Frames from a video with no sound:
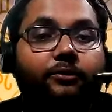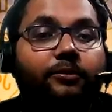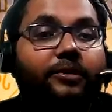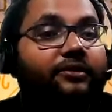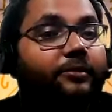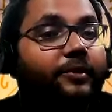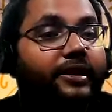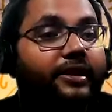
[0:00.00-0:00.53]
you
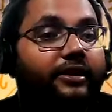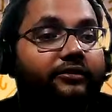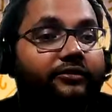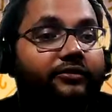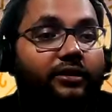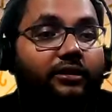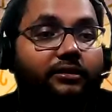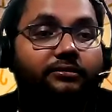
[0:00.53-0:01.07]
must be
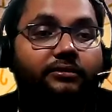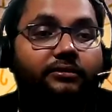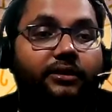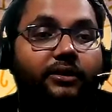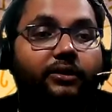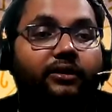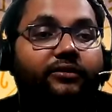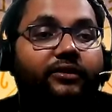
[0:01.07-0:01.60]
careful
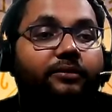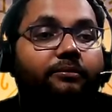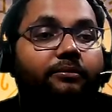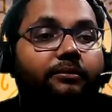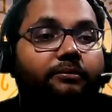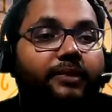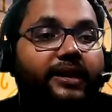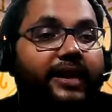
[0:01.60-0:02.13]
you know even
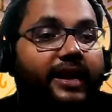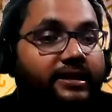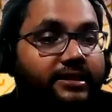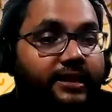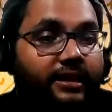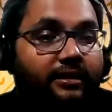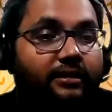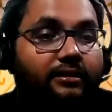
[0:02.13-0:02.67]

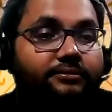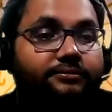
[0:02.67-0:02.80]
pedantic